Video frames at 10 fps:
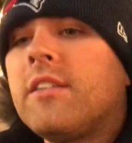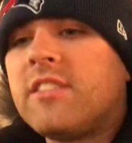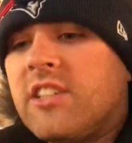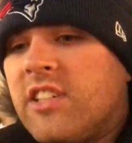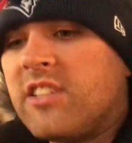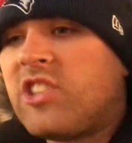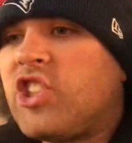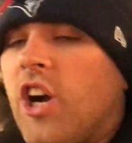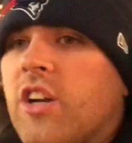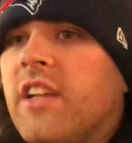such as
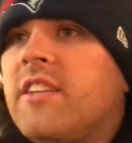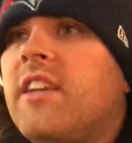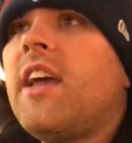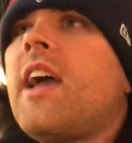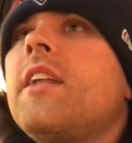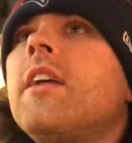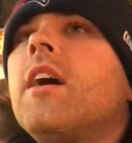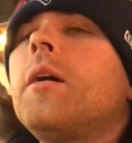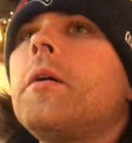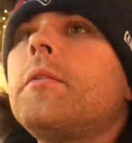chocolate and
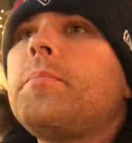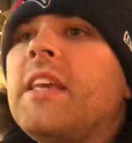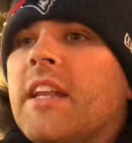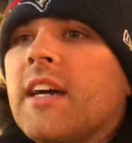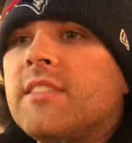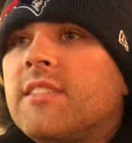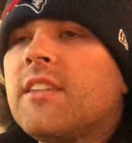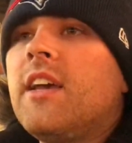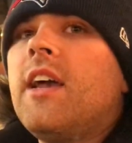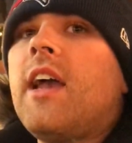
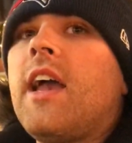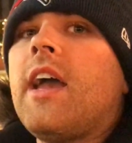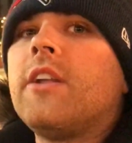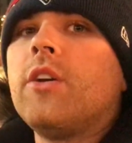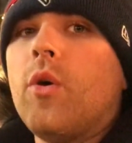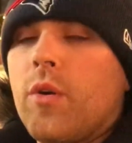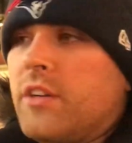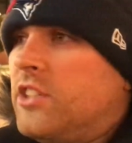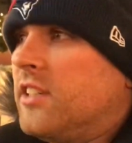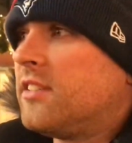peanuts and
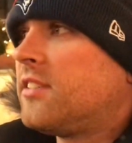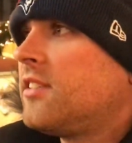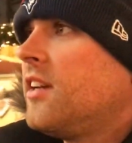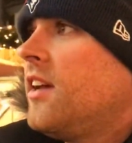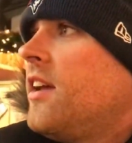oranges.